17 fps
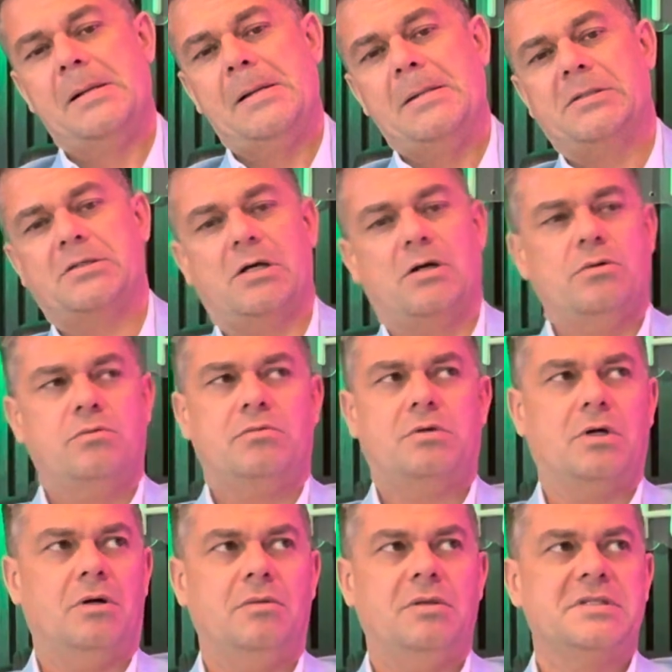So our
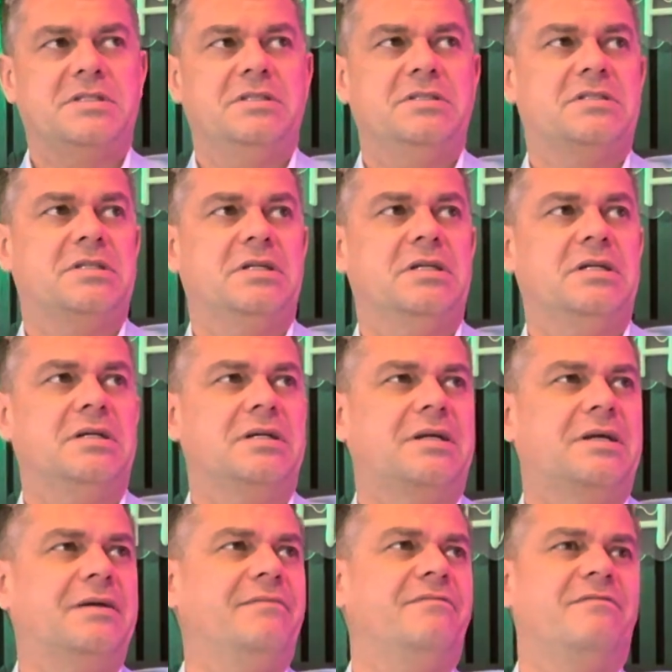goal isn't to
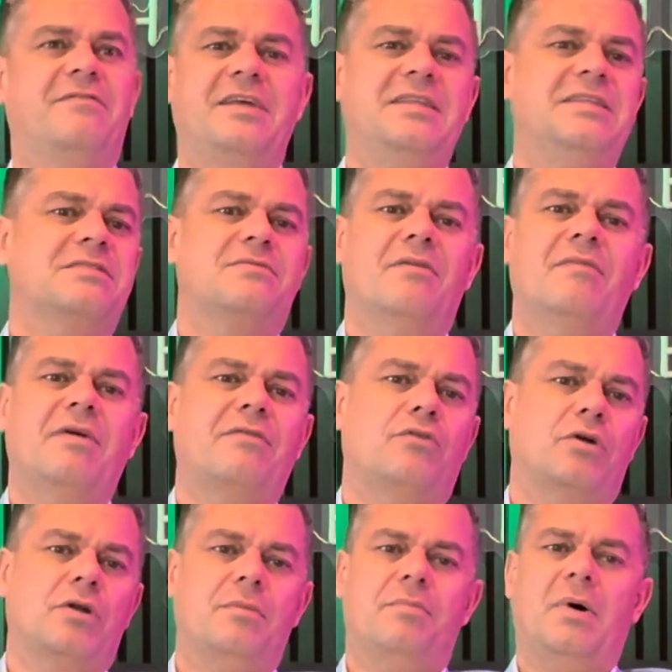convince them they've
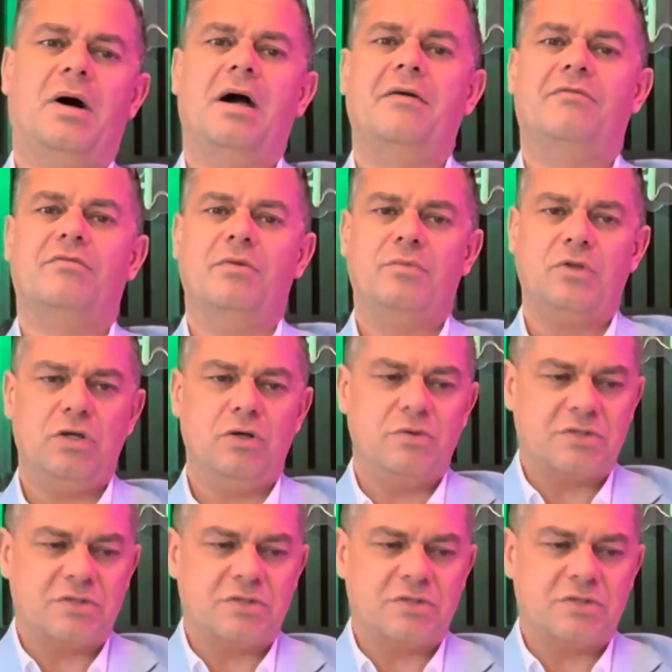got to buy from you.